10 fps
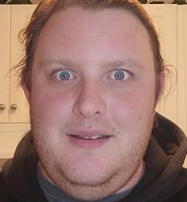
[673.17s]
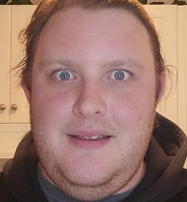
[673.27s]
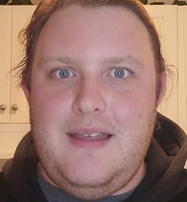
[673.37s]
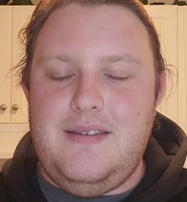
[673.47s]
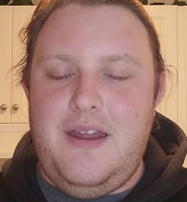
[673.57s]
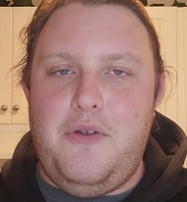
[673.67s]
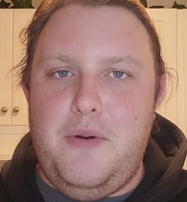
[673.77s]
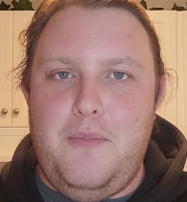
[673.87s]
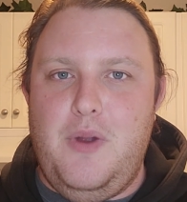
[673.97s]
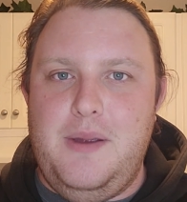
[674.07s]
That's another
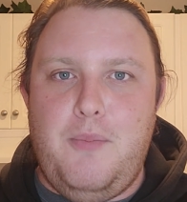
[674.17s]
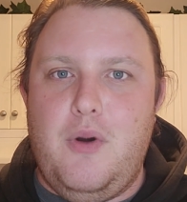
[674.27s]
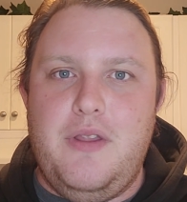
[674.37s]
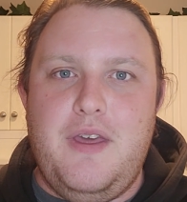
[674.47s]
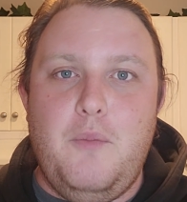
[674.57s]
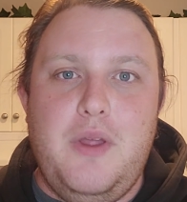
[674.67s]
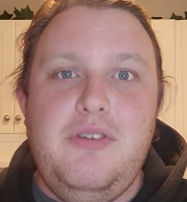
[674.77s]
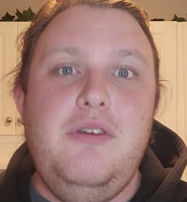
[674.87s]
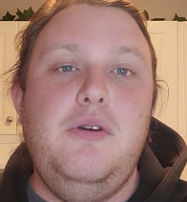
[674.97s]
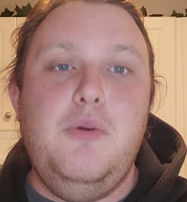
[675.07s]
really important thing.
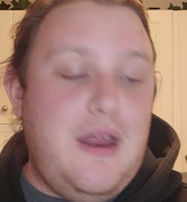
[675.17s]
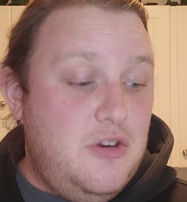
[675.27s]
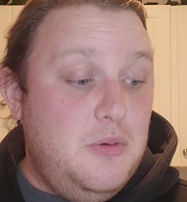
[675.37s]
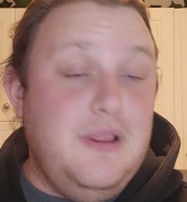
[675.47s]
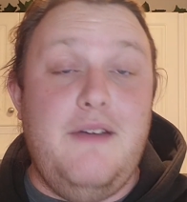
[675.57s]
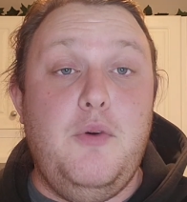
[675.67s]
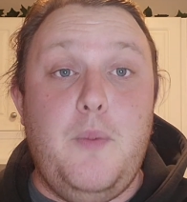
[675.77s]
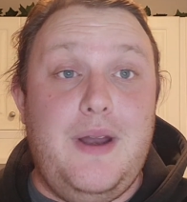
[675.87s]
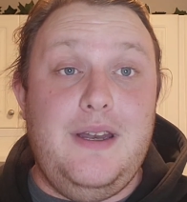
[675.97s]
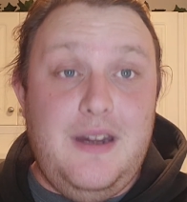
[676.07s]
Once you get to a level
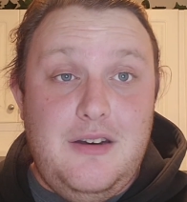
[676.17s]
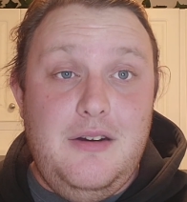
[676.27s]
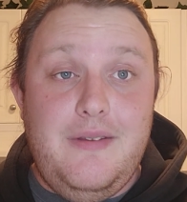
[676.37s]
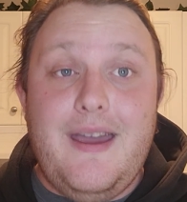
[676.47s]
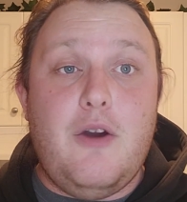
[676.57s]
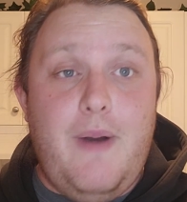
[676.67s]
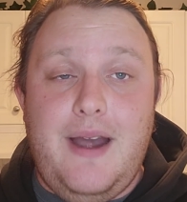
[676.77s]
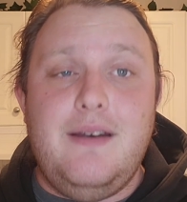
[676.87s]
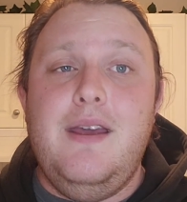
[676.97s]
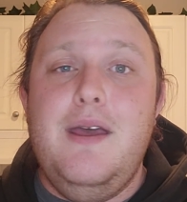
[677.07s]
where you need to do that,
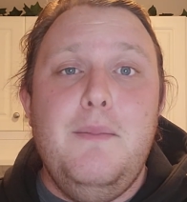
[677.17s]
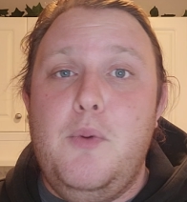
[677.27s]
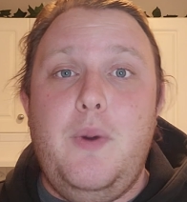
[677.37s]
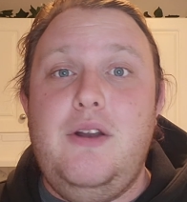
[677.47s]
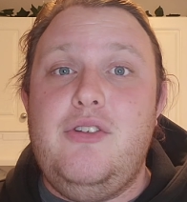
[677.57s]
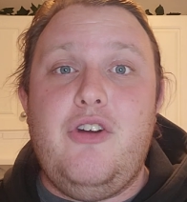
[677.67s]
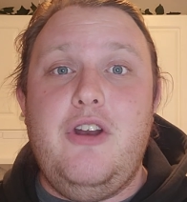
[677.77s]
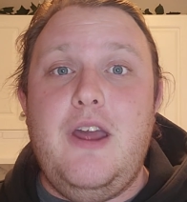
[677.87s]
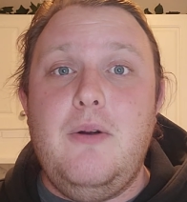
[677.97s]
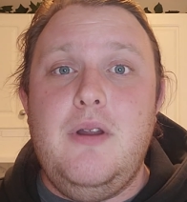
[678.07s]
great. But when you're
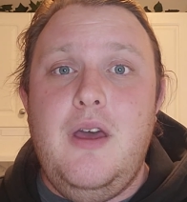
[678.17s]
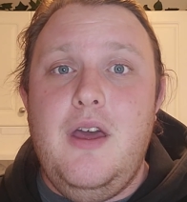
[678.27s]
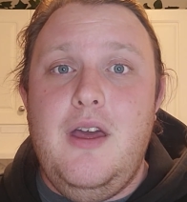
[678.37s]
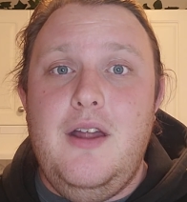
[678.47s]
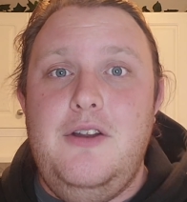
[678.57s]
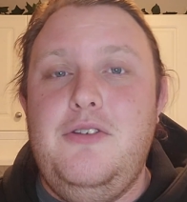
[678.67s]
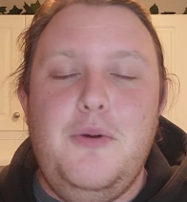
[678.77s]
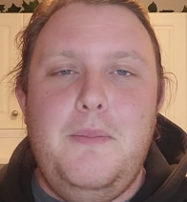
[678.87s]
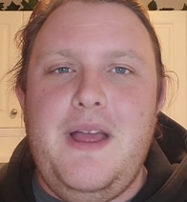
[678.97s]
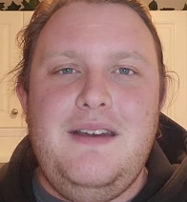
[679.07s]
starting out, just do
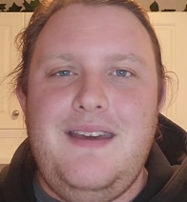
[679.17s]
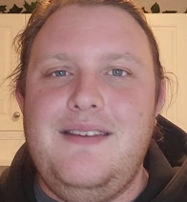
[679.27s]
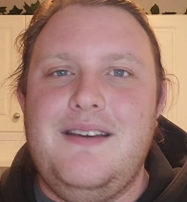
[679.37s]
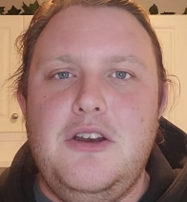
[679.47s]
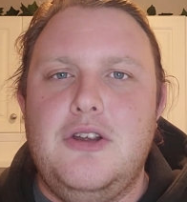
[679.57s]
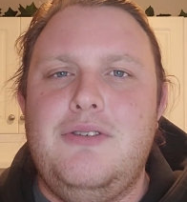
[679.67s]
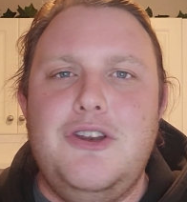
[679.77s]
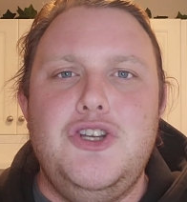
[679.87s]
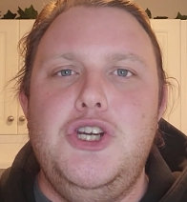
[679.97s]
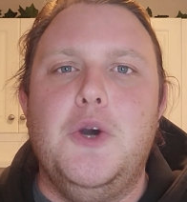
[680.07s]
a blind tasting and just
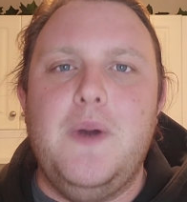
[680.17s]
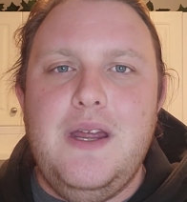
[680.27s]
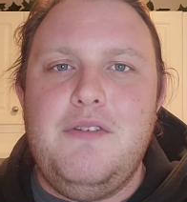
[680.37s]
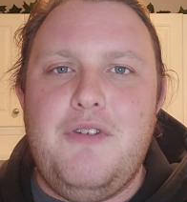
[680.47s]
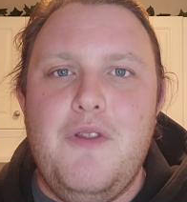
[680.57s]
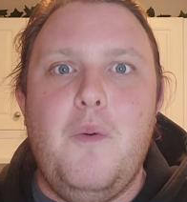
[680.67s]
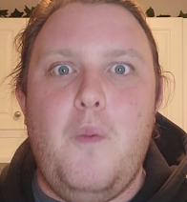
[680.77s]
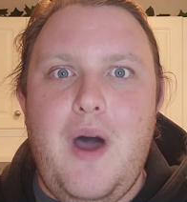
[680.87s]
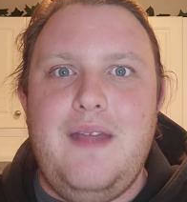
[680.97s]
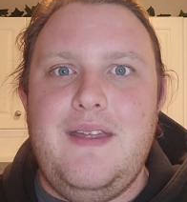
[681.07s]
enjoy it for the
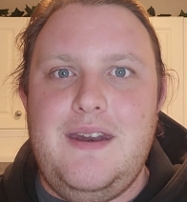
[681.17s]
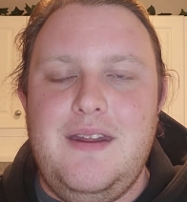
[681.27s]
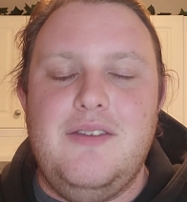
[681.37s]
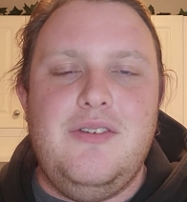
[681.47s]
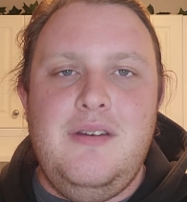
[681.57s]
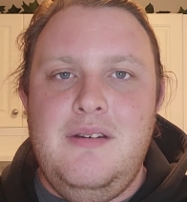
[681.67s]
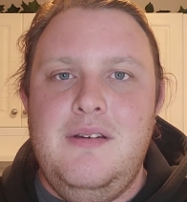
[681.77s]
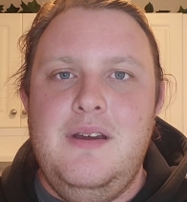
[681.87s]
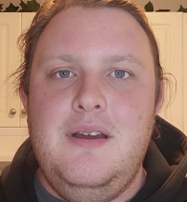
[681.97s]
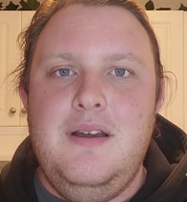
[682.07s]
wine that it is.
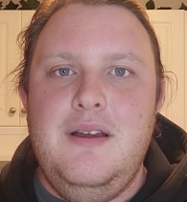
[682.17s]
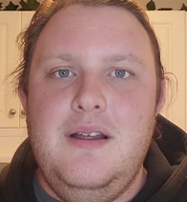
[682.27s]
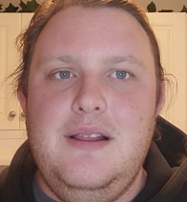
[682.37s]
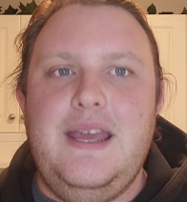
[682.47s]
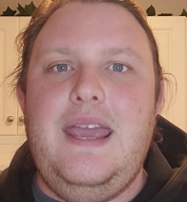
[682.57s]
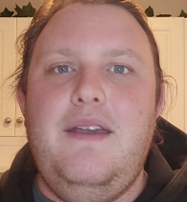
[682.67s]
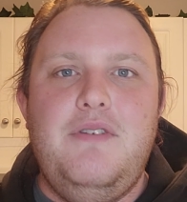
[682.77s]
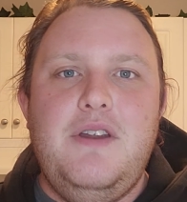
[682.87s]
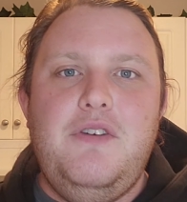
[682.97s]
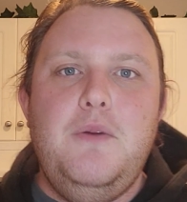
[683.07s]
Like,
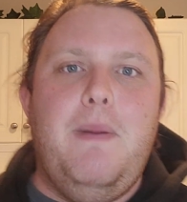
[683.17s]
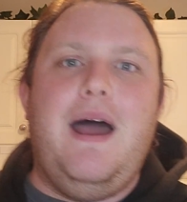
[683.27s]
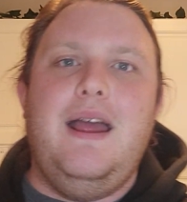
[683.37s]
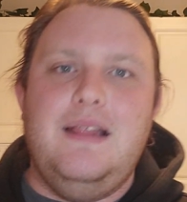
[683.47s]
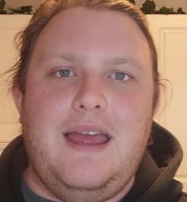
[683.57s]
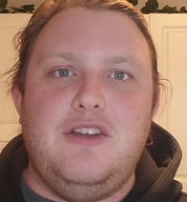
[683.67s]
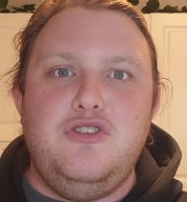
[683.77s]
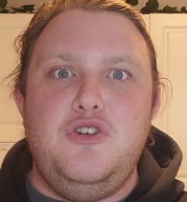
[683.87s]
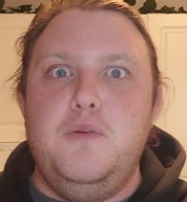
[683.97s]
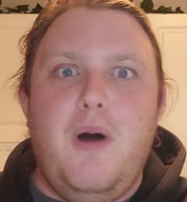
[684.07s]
even if you buy like
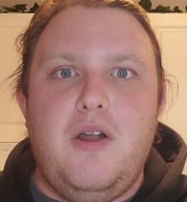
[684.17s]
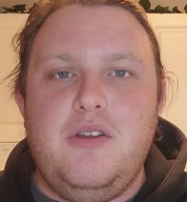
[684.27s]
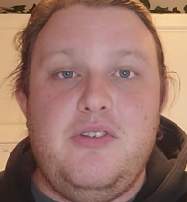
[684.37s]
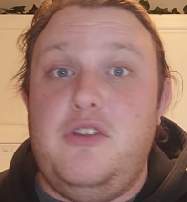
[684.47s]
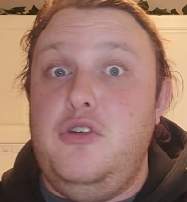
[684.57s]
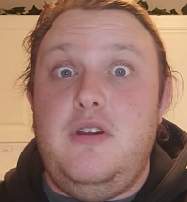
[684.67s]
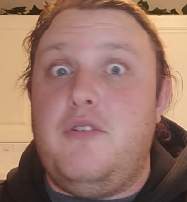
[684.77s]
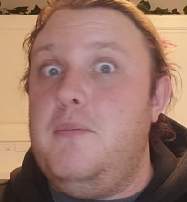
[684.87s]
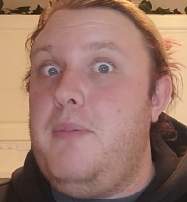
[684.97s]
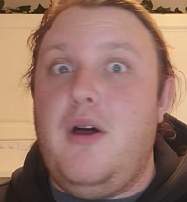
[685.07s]
two
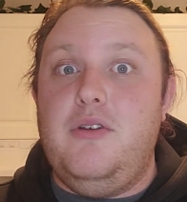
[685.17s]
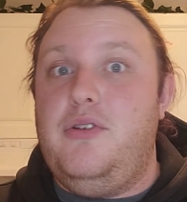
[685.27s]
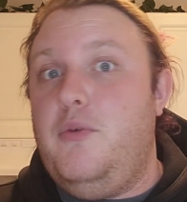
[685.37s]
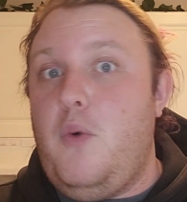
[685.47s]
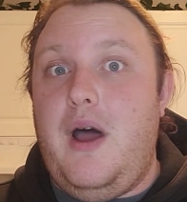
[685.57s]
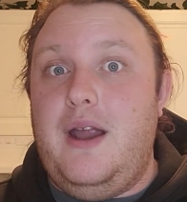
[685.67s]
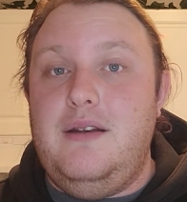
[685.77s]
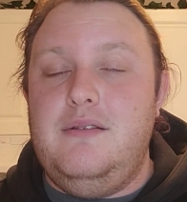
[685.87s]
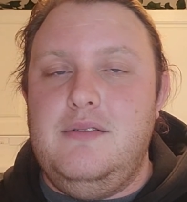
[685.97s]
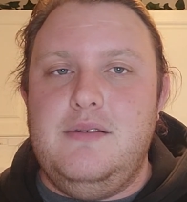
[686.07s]
different bottles of wine,
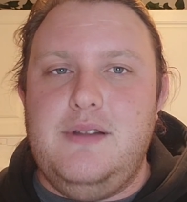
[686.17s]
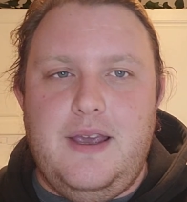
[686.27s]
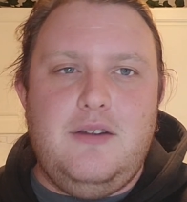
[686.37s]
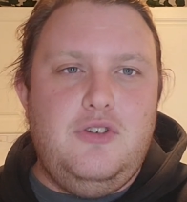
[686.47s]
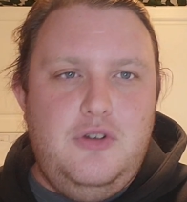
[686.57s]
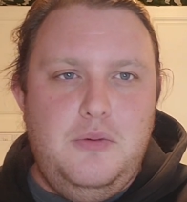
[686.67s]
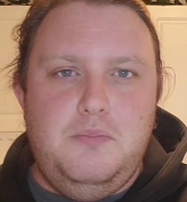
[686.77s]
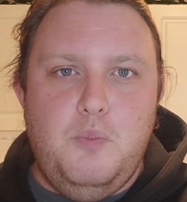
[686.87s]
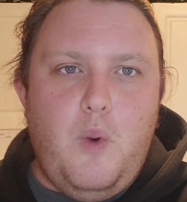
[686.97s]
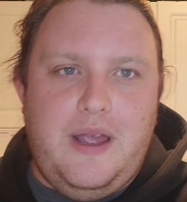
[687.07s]
like 2
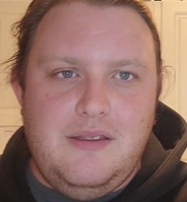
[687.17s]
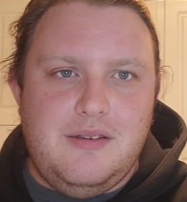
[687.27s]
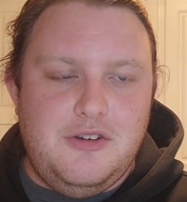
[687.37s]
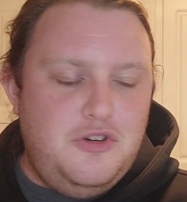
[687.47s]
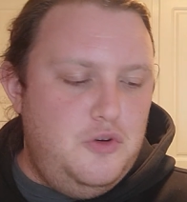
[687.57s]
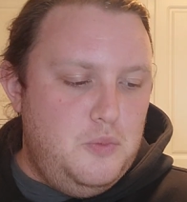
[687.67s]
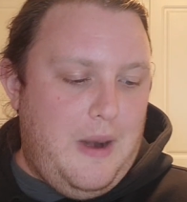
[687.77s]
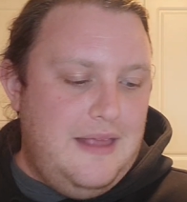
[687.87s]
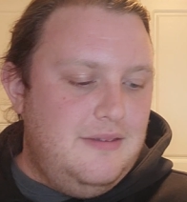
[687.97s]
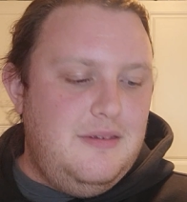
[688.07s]
whites and 2
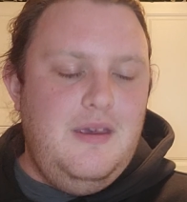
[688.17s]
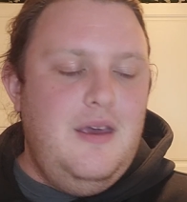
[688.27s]
reds,